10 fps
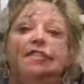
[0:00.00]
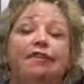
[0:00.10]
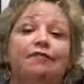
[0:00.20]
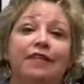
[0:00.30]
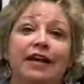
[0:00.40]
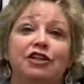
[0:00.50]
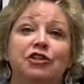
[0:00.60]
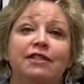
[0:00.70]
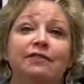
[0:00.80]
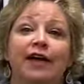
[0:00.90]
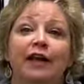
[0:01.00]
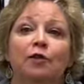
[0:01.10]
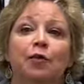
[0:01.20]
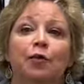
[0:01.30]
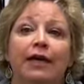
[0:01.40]
The finishes
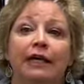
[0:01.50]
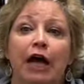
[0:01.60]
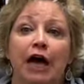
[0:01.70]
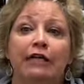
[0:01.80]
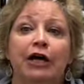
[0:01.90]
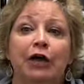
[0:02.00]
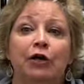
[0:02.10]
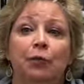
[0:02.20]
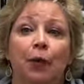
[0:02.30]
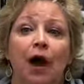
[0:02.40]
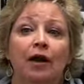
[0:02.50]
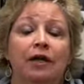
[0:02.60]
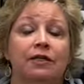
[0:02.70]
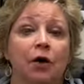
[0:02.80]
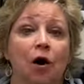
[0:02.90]
available in uncoated
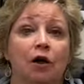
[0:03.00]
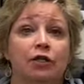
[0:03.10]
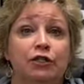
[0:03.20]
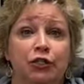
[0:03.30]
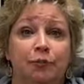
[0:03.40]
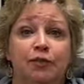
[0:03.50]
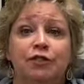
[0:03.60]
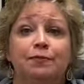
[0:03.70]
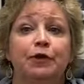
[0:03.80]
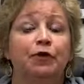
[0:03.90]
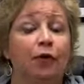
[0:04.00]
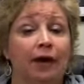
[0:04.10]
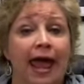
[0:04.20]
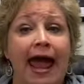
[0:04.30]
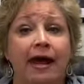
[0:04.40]
products are super smooth or
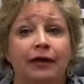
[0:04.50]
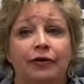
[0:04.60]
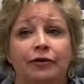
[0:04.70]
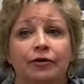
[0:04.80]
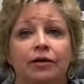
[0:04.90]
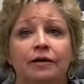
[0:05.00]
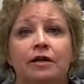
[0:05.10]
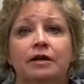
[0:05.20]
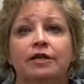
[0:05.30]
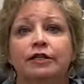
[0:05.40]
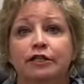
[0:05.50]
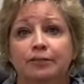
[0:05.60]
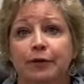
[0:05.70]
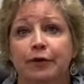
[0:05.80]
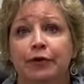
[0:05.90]
calendared,
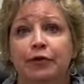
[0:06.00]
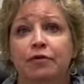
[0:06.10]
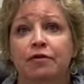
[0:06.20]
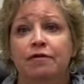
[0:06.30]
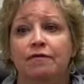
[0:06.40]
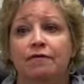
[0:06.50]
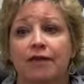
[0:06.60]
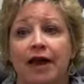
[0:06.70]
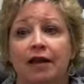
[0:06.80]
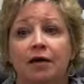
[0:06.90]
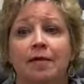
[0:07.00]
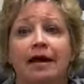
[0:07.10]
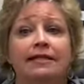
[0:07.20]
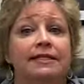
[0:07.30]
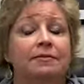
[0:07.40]
smooth, vellum,
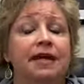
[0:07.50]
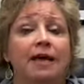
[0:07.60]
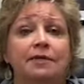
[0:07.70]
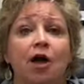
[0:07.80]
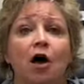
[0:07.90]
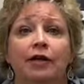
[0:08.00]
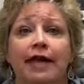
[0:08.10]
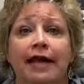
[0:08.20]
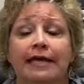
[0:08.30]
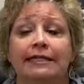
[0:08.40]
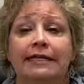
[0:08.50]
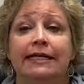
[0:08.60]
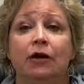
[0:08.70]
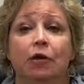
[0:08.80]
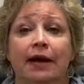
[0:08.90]
sometimes called an
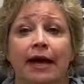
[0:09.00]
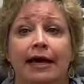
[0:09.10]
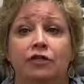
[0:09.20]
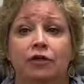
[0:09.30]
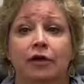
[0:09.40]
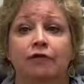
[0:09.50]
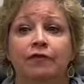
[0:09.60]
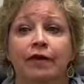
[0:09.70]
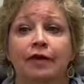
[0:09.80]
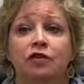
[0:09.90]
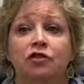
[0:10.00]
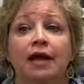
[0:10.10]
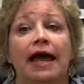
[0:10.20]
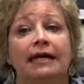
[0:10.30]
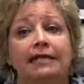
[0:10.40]
antique or an eggshell finish,
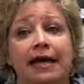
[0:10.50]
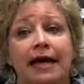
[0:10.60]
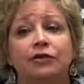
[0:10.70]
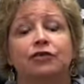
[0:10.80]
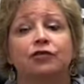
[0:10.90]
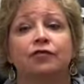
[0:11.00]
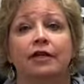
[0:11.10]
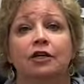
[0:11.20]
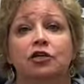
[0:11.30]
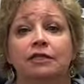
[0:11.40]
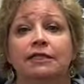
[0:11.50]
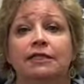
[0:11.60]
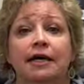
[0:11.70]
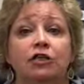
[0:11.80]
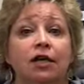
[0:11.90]
and textured finishes
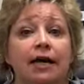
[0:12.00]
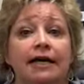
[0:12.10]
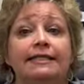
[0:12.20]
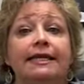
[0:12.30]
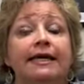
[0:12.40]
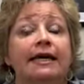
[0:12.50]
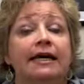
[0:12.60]
such as